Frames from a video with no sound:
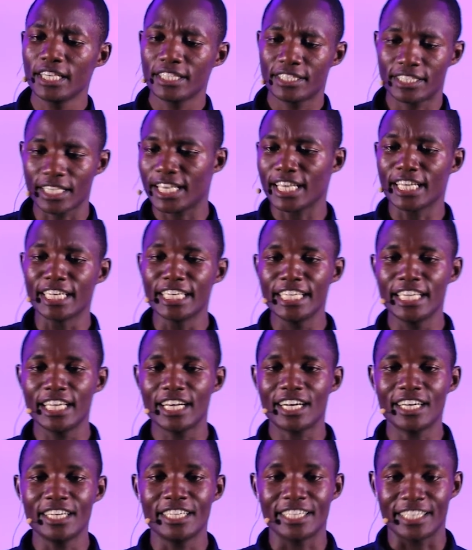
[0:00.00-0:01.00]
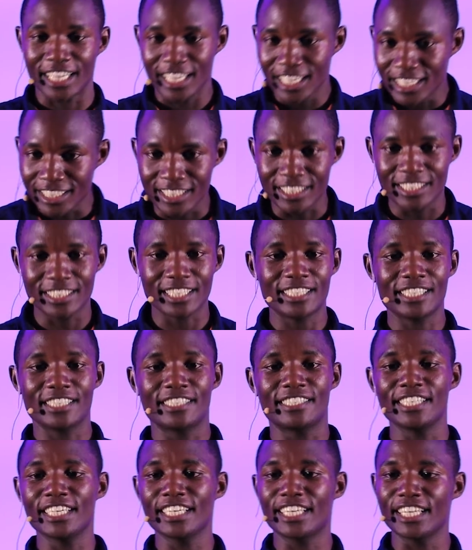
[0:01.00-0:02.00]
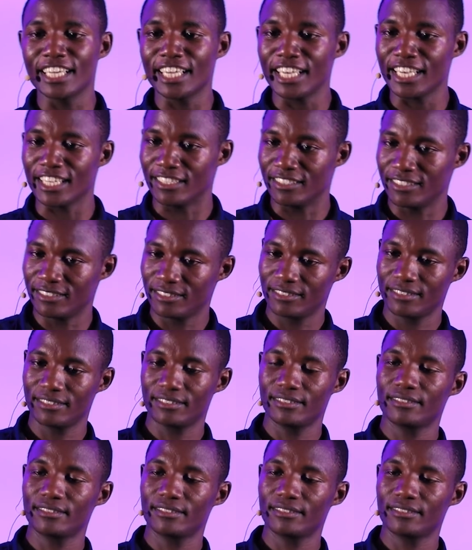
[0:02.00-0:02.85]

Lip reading: Second year, reality started sinking in.